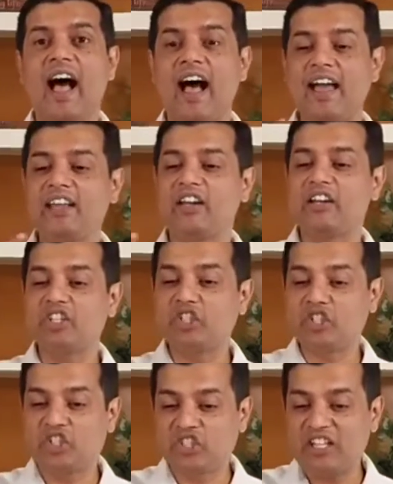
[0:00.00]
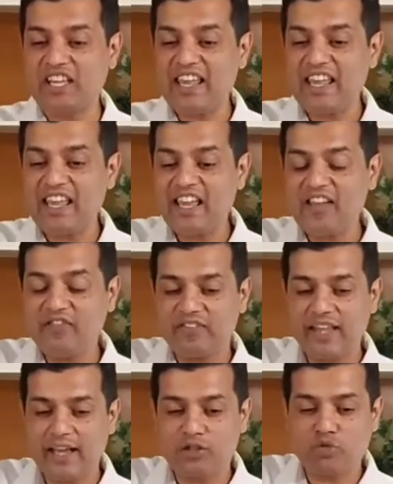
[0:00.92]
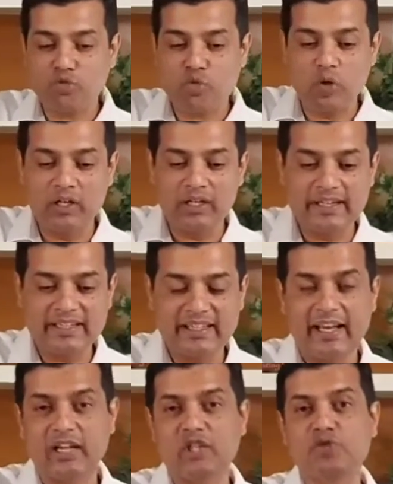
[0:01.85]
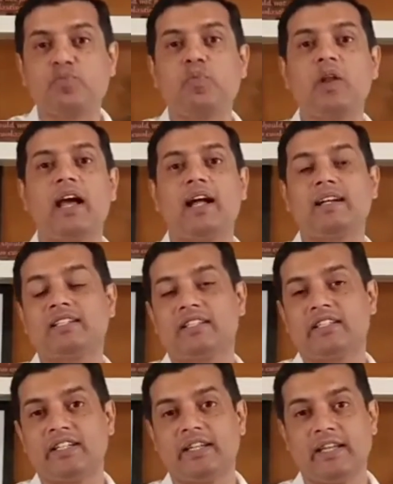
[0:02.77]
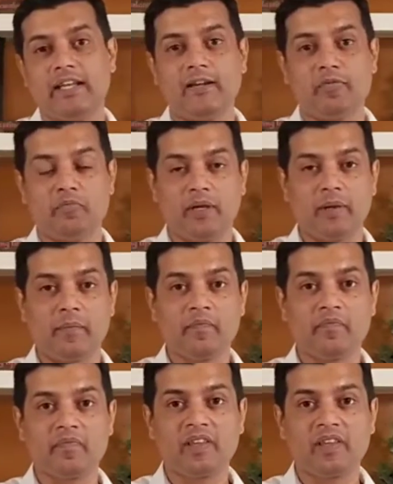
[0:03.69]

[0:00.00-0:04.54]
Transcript: I receive that word that is planted in me.